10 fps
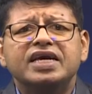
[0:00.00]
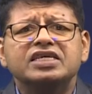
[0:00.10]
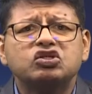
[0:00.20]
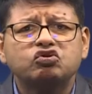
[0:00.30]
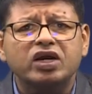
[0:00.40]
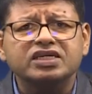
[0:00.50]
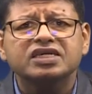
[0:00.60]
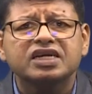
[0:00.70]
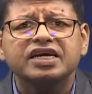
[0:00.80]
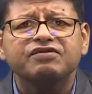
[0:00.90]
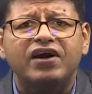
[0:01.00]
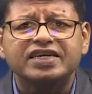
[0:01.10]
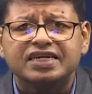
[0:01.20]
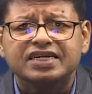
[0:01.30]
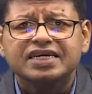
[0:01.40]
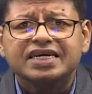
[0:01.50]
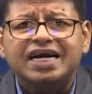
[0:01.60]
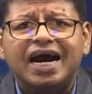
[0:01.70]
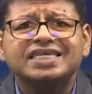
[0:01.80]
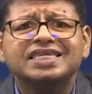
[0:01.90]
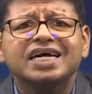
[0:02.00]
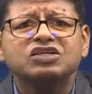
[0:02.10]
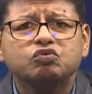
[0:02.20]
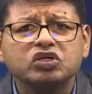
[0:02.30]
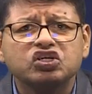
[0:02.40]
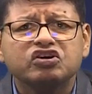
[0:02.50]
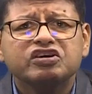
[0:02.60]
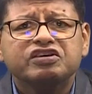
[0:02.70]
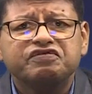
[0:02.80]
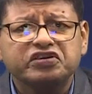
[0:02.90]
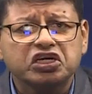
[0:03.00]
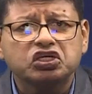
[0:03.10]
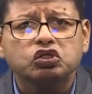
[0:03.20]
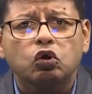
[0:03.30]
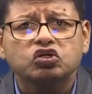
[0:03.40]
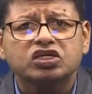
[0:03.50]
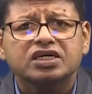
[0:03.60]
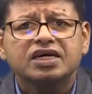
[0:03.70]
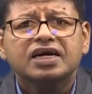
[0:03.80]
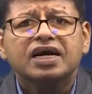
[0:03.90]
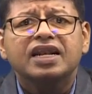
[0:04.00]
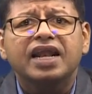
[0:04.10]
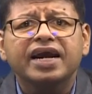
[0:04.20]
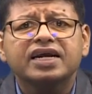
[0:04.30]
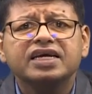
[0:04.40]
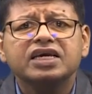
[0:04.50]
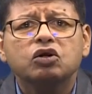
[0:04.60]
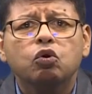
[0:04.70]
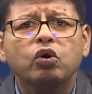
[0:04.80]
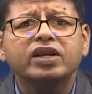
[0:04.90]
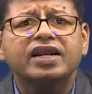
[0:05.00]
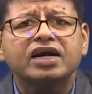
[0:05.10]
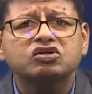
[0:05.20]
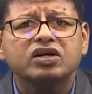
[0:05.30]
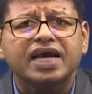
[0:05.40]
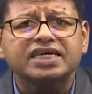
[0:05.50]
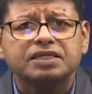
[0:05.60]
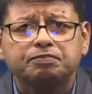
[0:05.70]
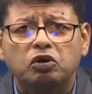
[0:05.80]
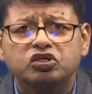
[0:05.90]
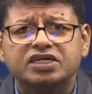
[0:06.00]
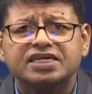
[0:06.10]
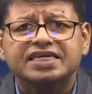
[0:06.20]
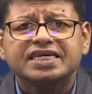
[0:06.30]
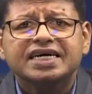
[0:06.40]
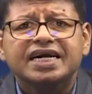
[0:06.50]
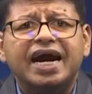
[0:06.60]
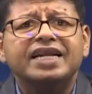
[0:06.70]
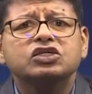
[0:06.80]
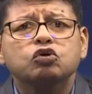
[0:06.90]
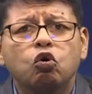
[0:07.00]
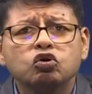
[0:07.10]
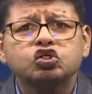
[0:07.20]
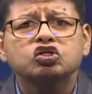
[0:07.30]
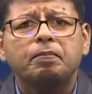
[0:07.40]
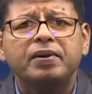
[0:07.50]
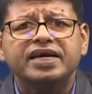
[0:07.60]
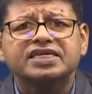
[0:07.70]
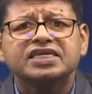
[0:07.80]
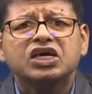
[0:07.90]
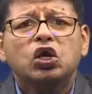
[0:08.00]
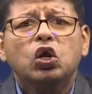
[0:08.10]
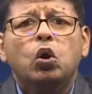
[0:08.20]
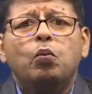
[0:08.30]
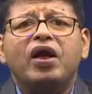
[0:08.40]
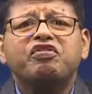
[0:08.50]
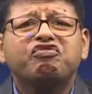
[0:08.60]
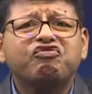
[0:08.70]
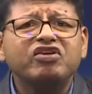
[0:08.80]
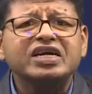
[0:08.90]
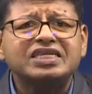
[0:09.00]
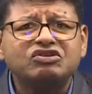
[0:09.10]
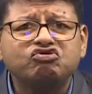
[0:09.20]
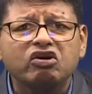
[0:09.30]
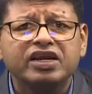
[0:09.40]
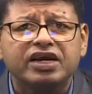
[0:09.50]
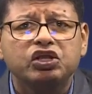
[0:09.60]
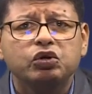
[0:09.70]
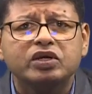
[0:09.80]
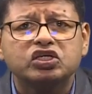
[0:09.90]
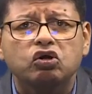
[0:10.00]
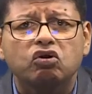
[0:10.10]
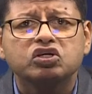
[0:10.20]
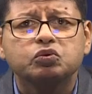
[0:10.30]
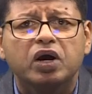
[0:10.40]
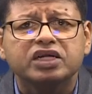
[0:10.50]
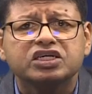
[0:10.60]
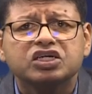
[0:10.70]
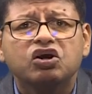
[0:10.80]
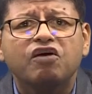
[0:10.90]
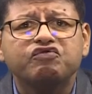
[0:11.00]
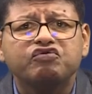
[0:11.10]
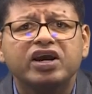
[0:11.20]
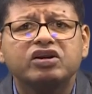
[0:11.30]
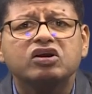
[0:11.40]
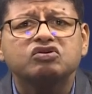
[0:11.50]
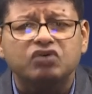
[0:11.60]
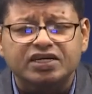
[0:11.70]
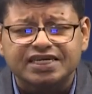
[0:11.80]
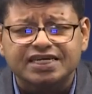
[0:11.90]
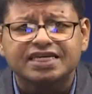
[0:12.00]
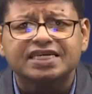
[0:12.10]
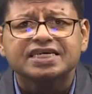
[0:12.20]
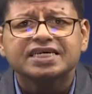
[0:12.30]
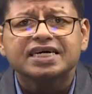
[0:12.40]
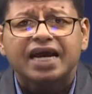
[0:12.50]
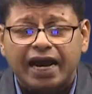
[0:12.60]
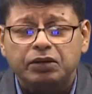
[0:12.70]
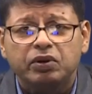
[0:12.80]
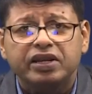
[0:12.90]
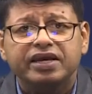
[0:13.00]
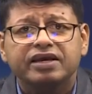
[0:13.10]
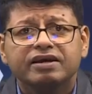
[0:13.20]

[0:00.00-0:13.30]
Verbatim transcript: is strategically vital as it has rich fishing stocks, likely oil and natural gas deposits, and is also the place where $3 trillion worth of trade transits annually.